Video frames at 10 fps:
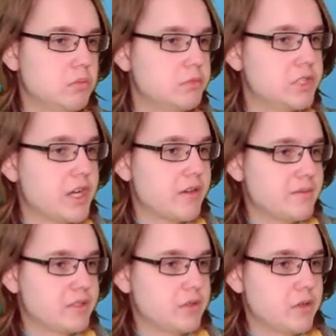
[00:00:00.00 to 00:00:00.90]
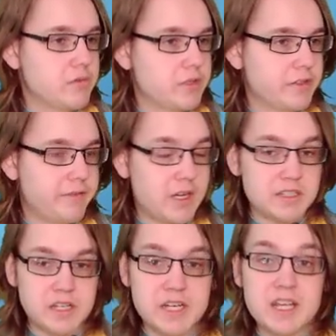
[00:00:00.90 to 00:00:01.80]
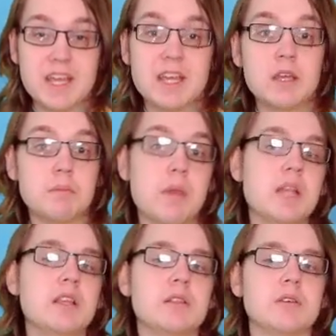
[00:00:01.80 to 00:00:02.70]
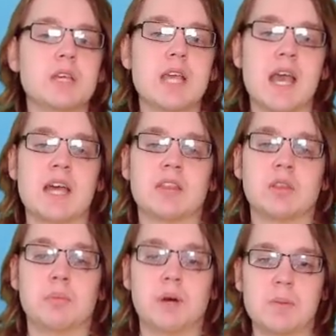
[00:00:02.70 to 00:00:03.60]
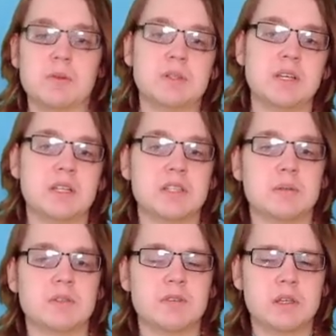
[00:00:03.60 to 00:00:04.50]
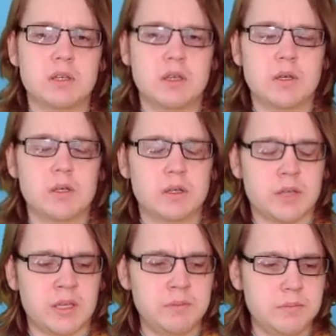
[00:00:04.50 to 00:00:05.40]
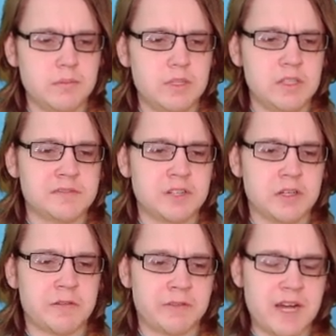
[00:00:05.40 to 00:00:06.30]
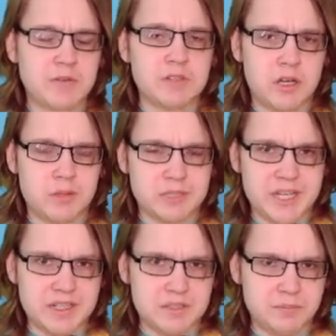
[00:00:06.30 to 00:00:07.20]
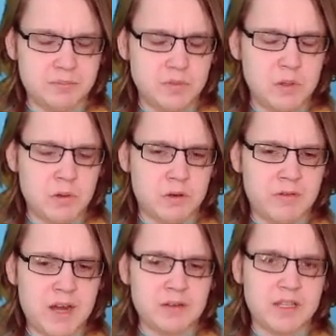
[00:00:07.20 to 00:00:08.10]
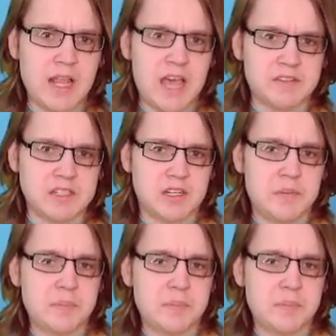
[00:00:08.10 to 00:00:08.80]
diagrams over on the far side, mainly looking at the bubble in terms of, okay, you've got a round object or a round avatar.